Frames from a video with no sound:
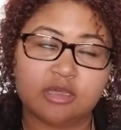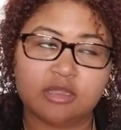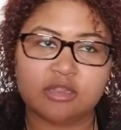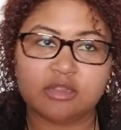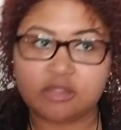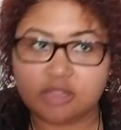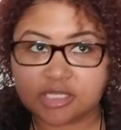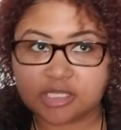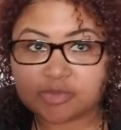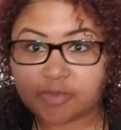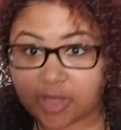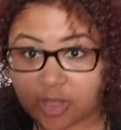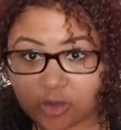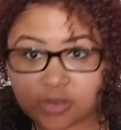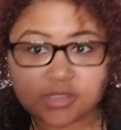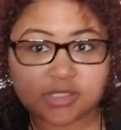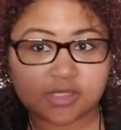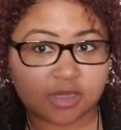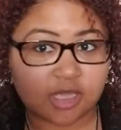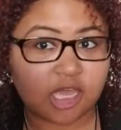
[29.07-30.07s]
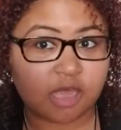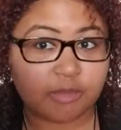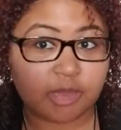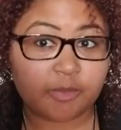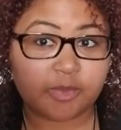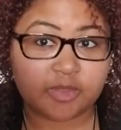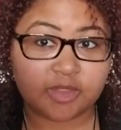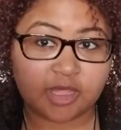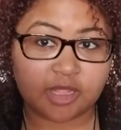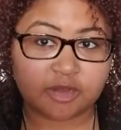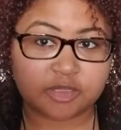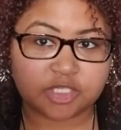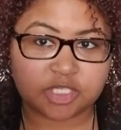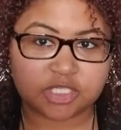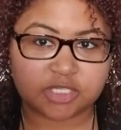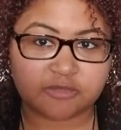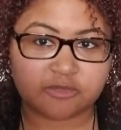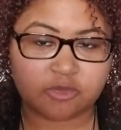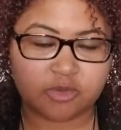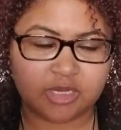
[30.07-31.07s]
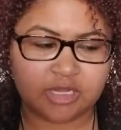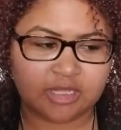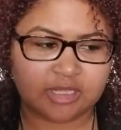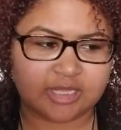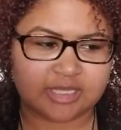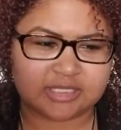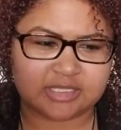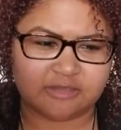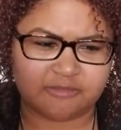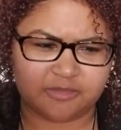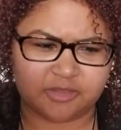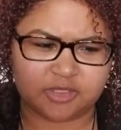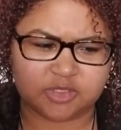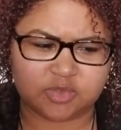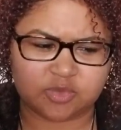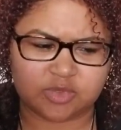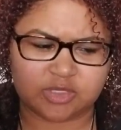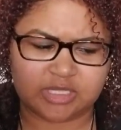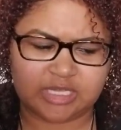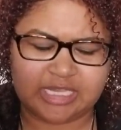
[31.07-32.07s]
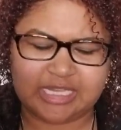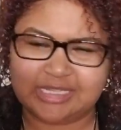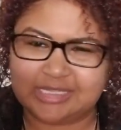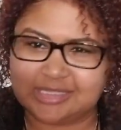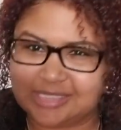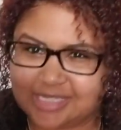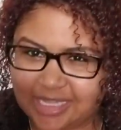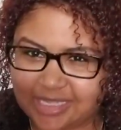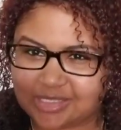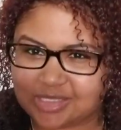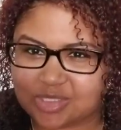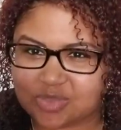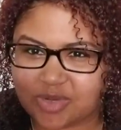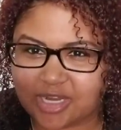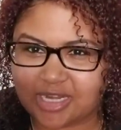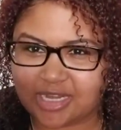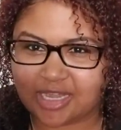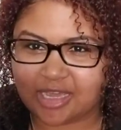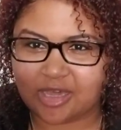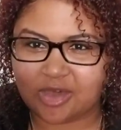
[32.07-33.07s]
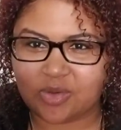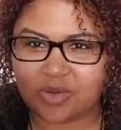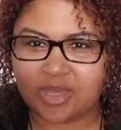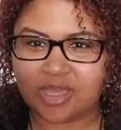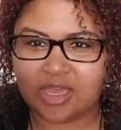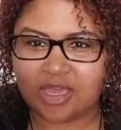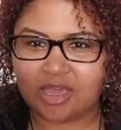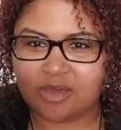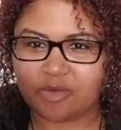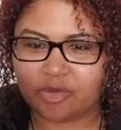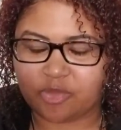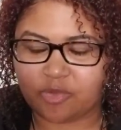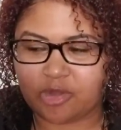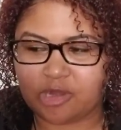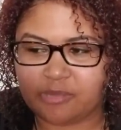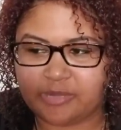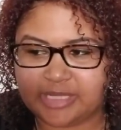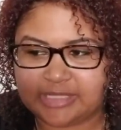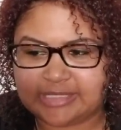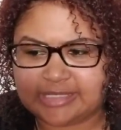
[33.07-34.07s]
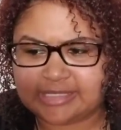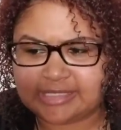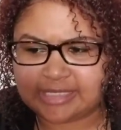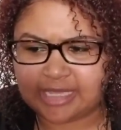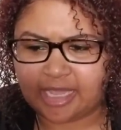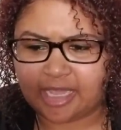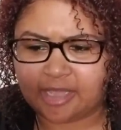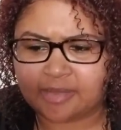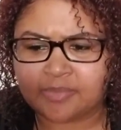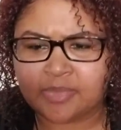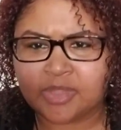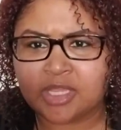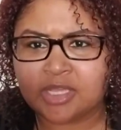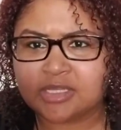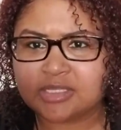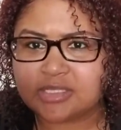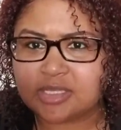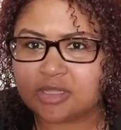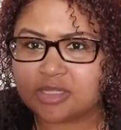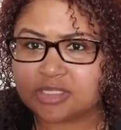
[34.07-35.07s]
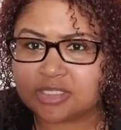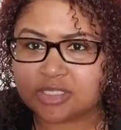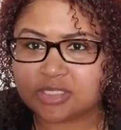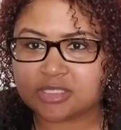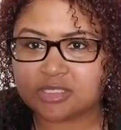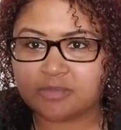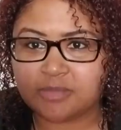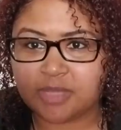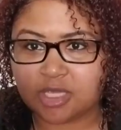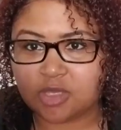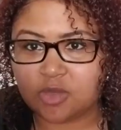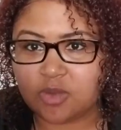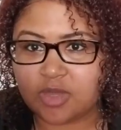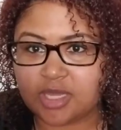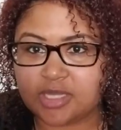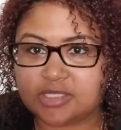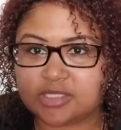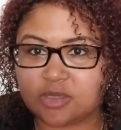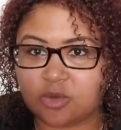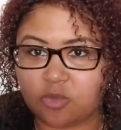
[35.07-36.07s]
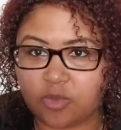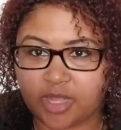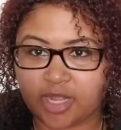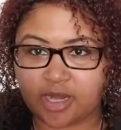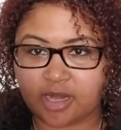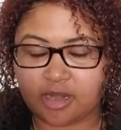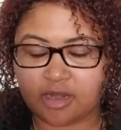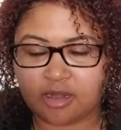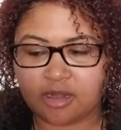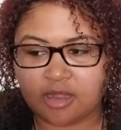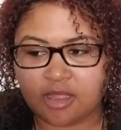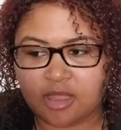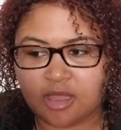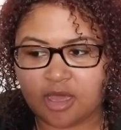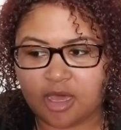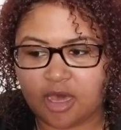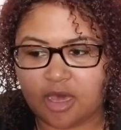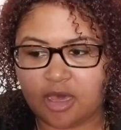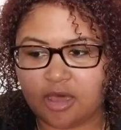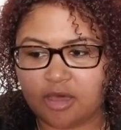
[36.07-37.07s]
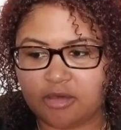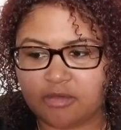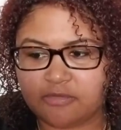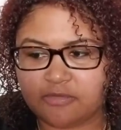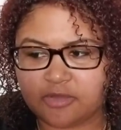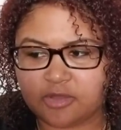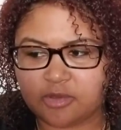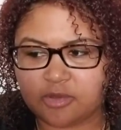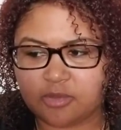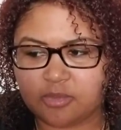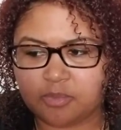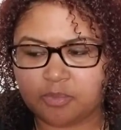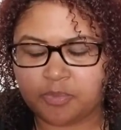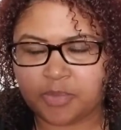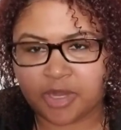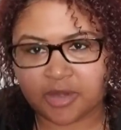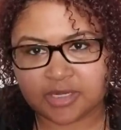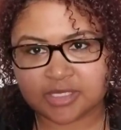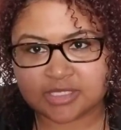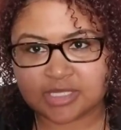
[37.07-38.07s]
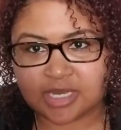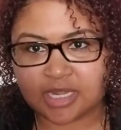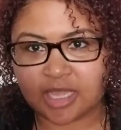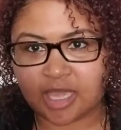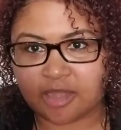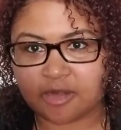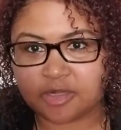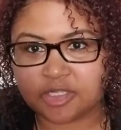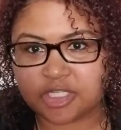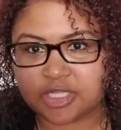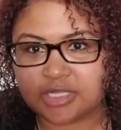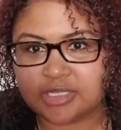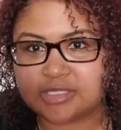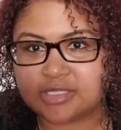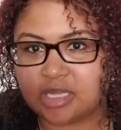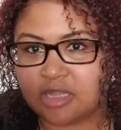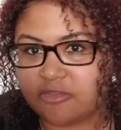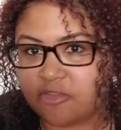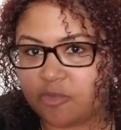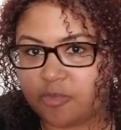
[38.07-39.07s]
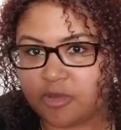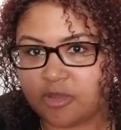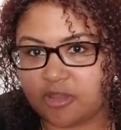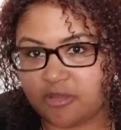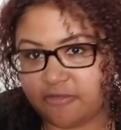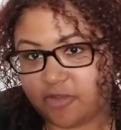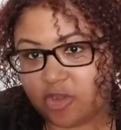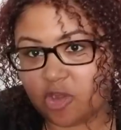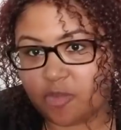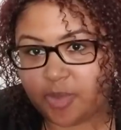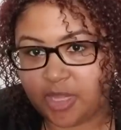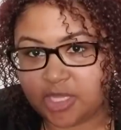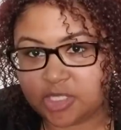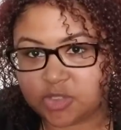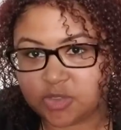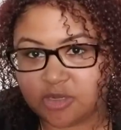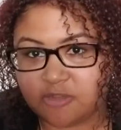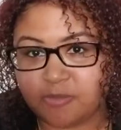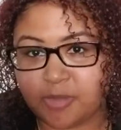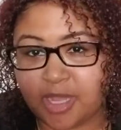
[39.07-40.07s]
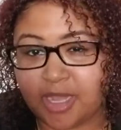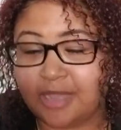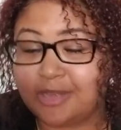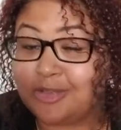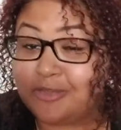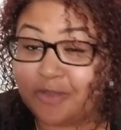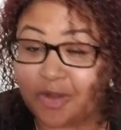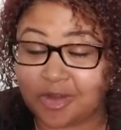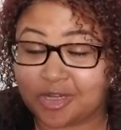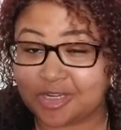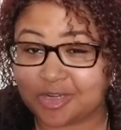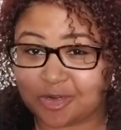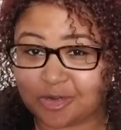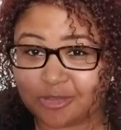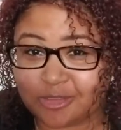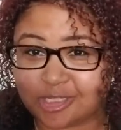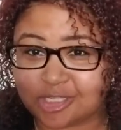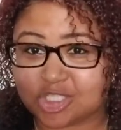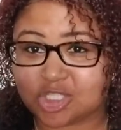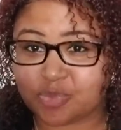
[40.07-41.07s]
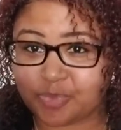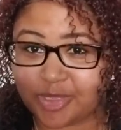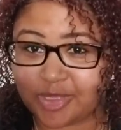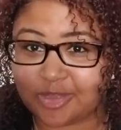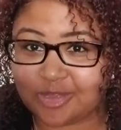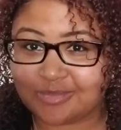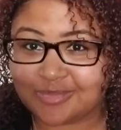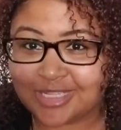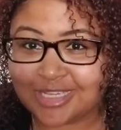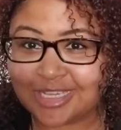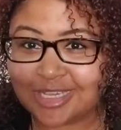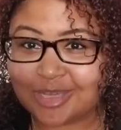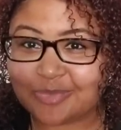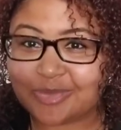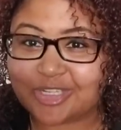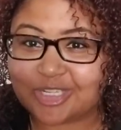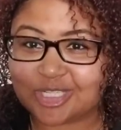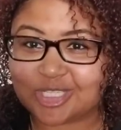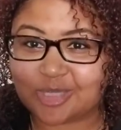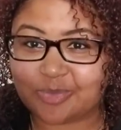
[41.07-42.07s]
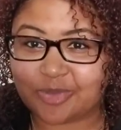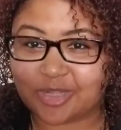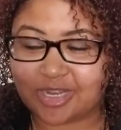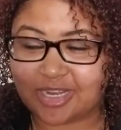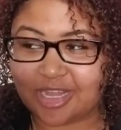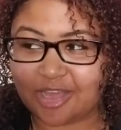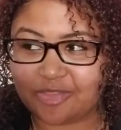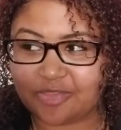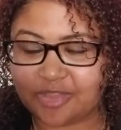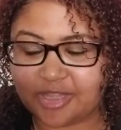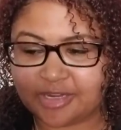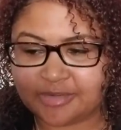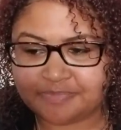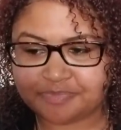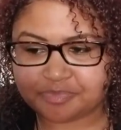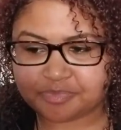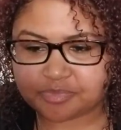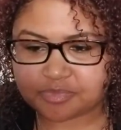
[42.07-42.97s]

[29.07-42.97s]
This might also come up in the energy shift reading because it feels really intense right now with what I'm about to say. So this is just to make you guys aware of parasitic energies, and if you're a patron of mine, you've already heard this spiel, but just to put it out there.